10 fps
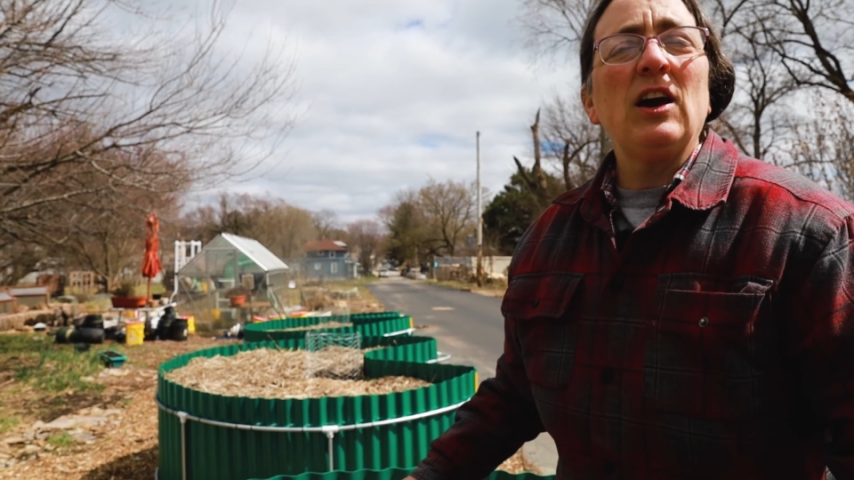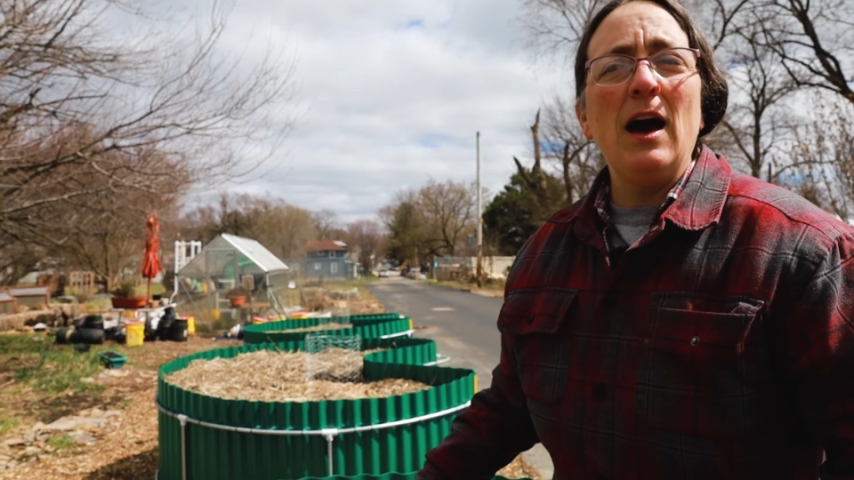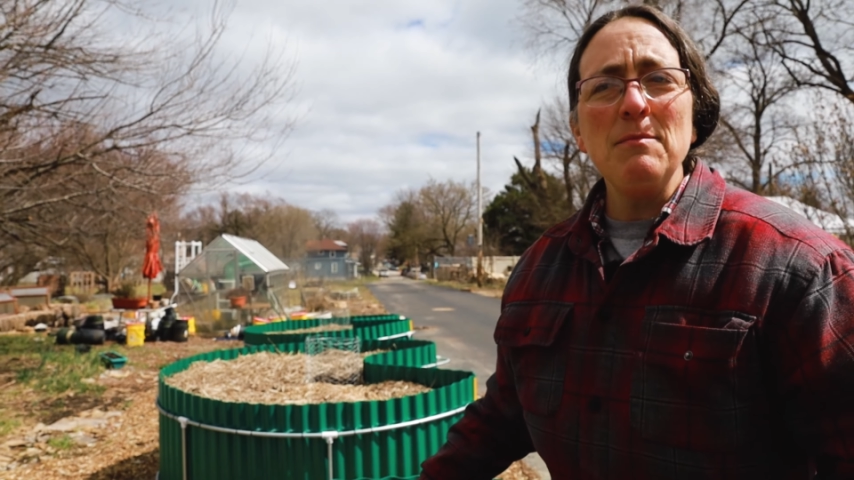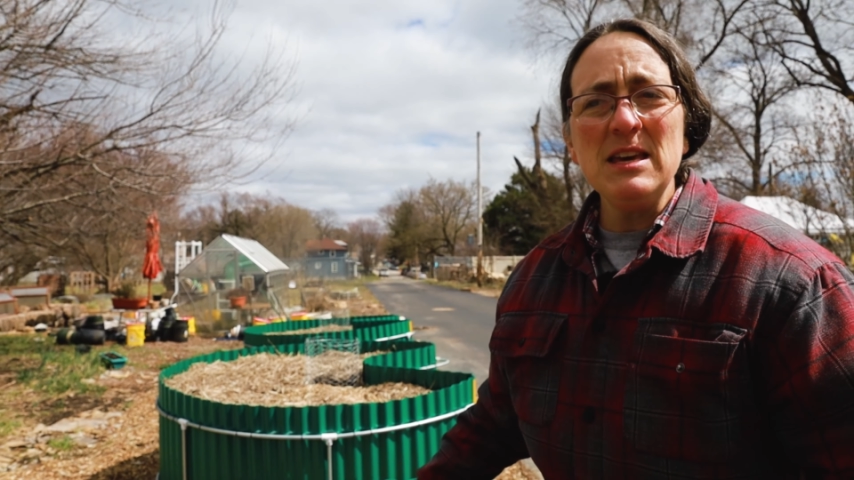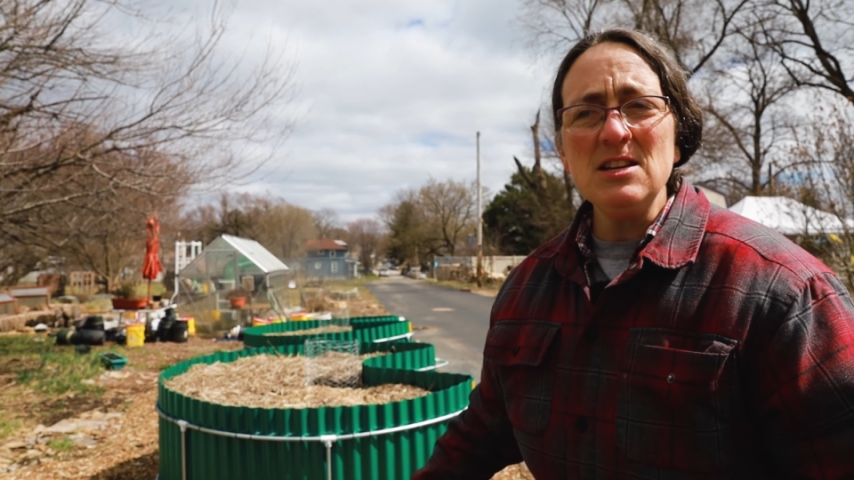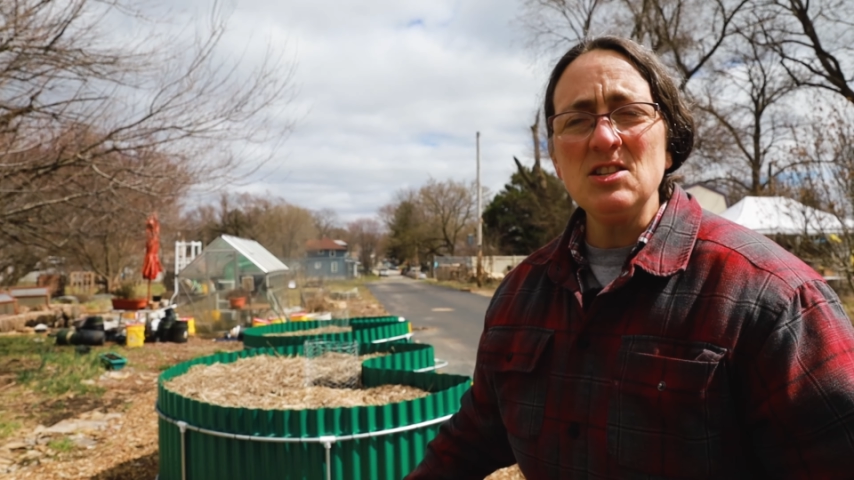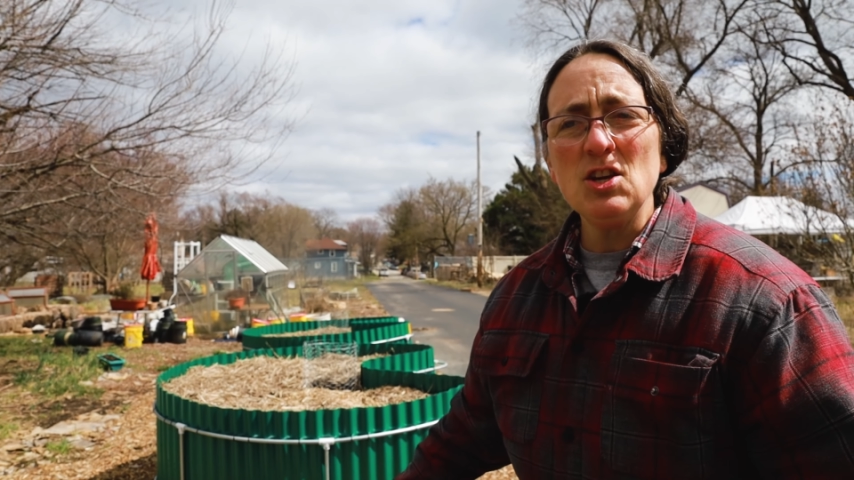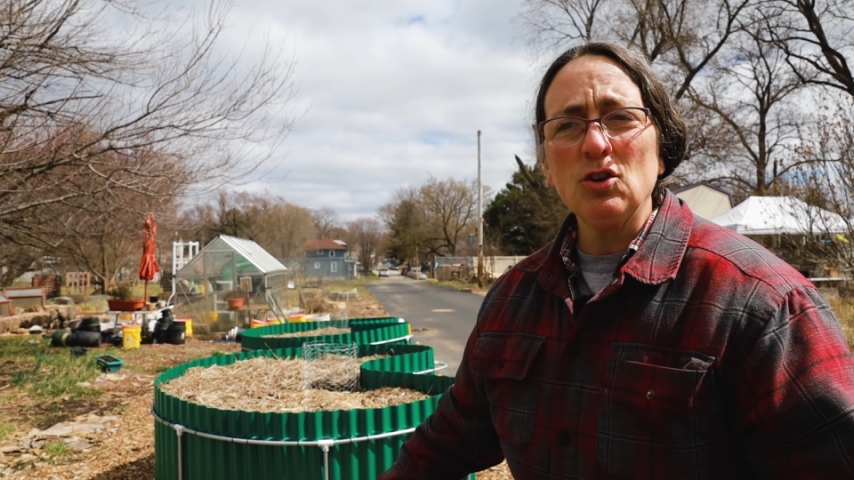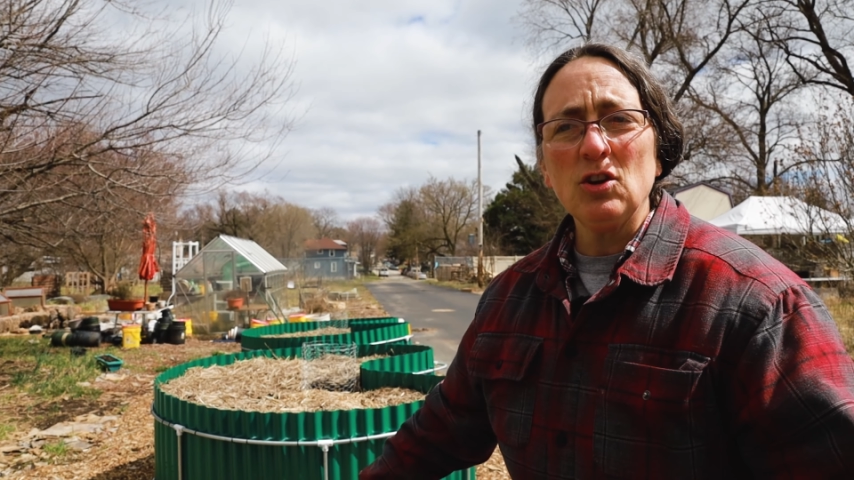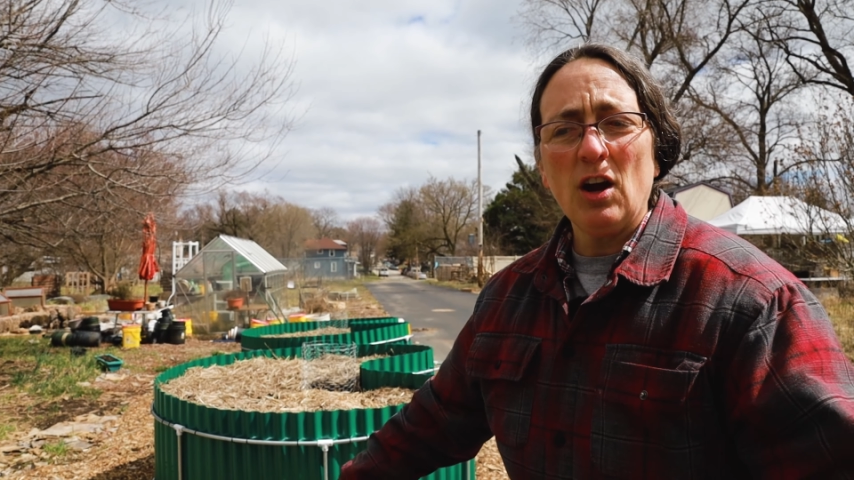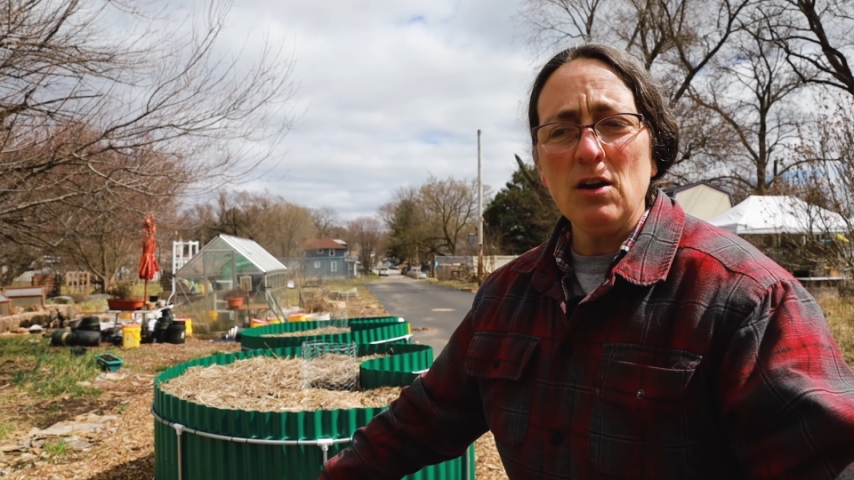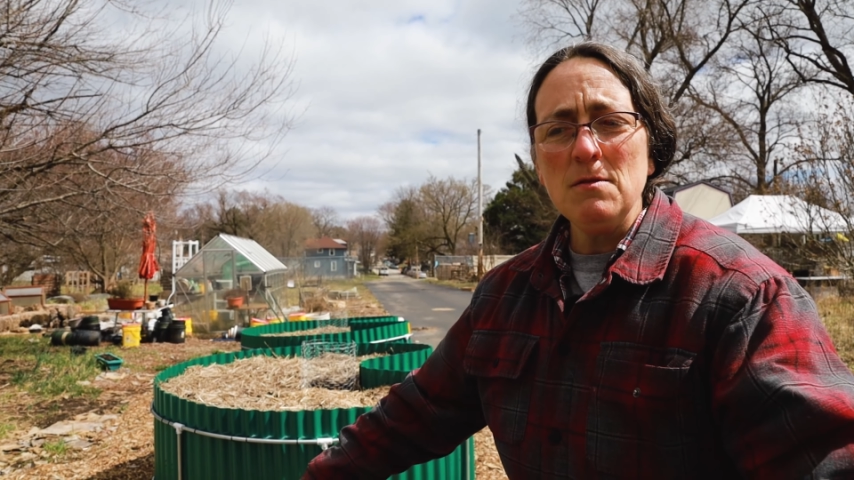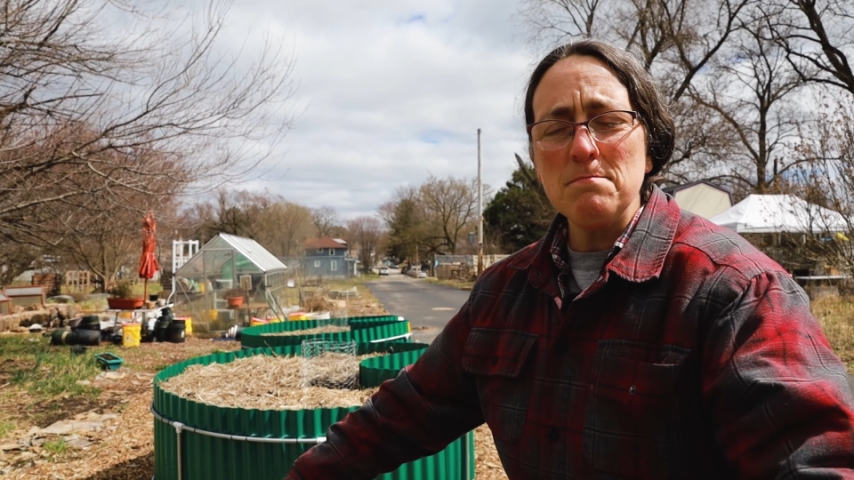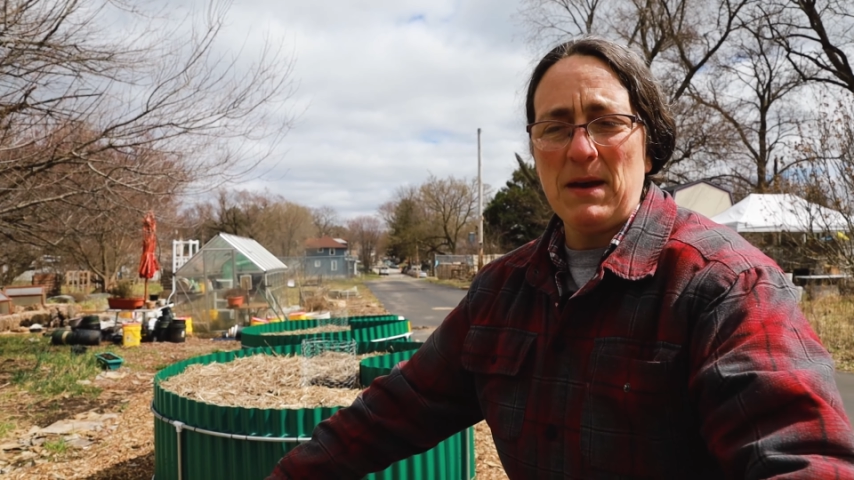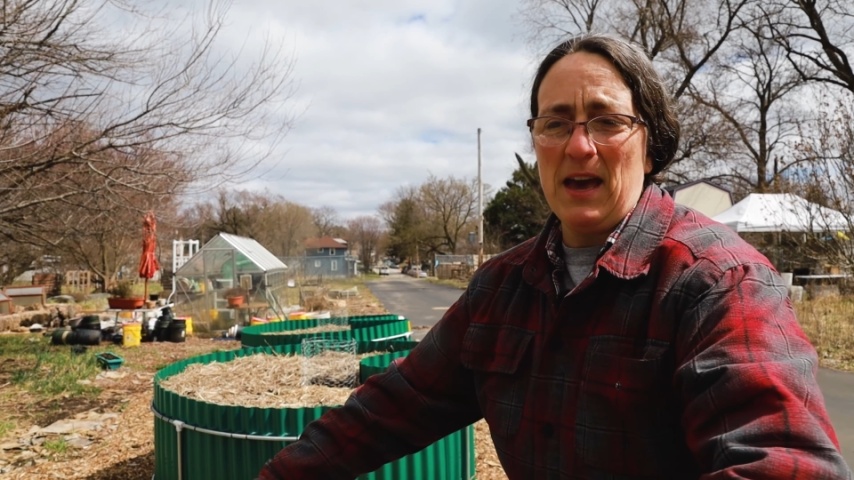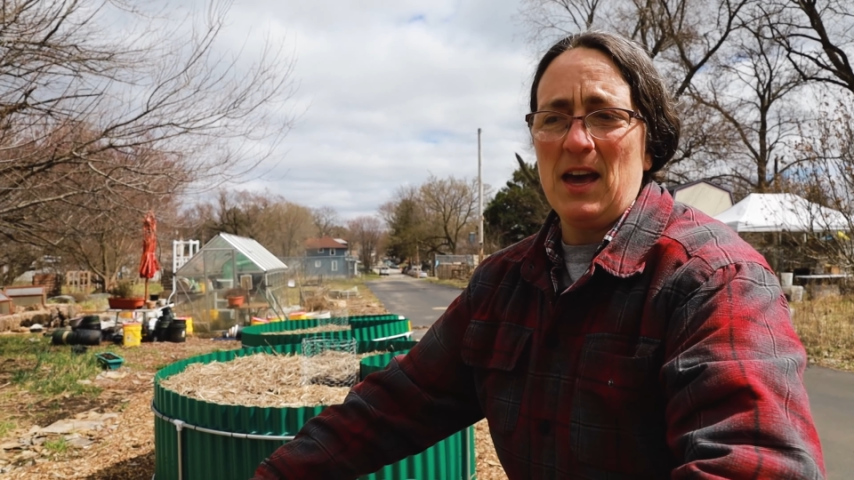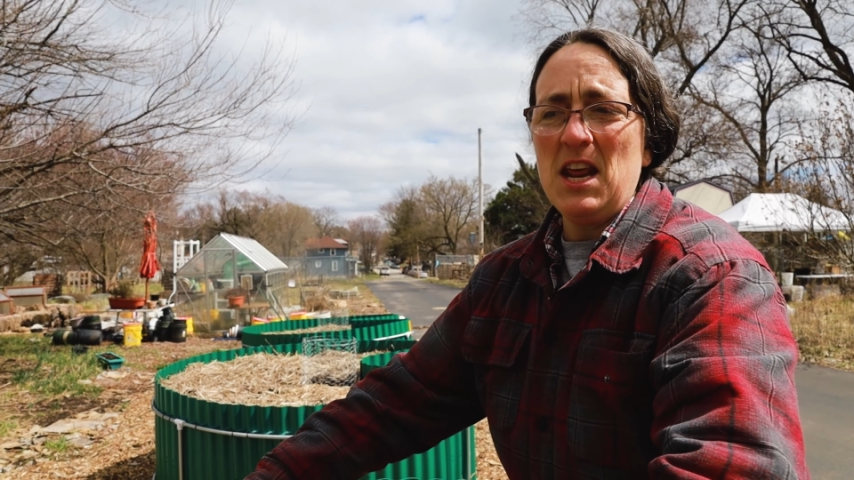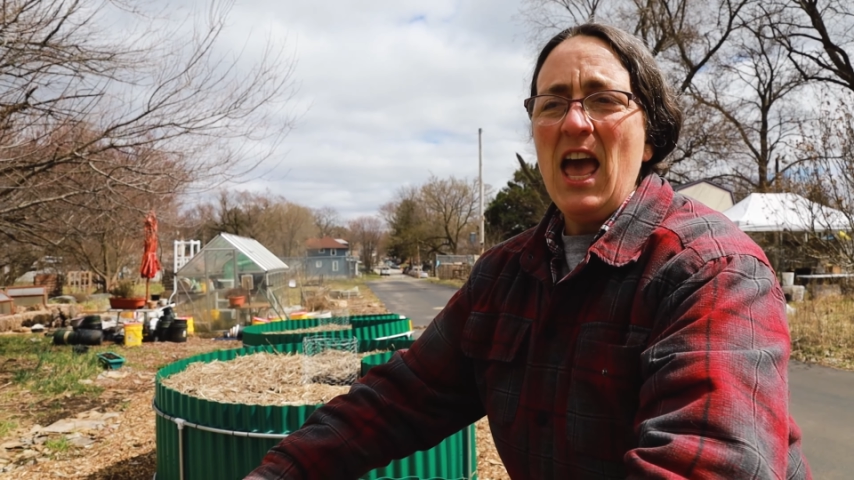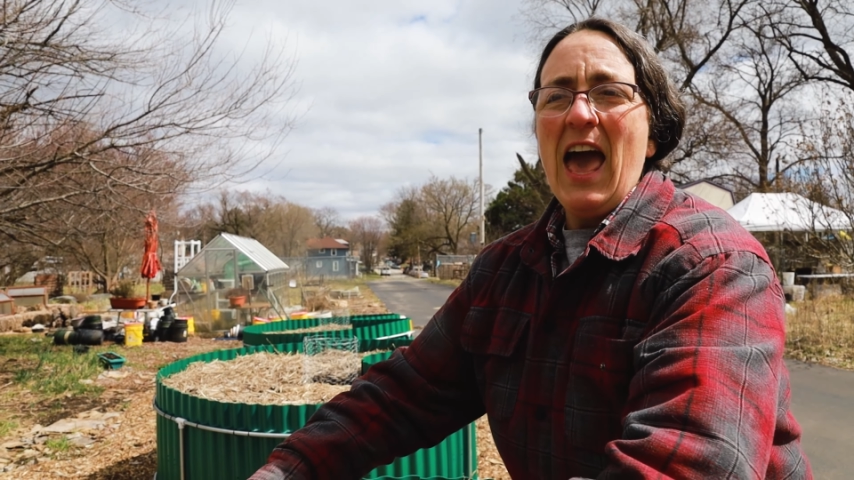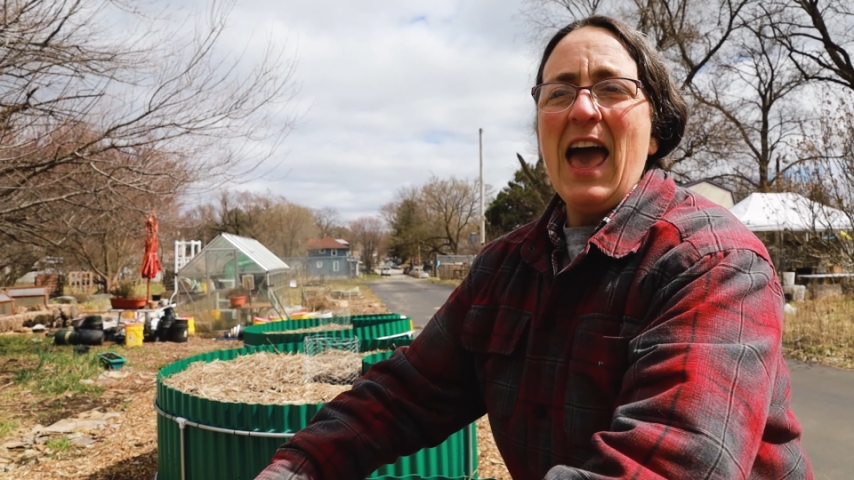come into your garden bed,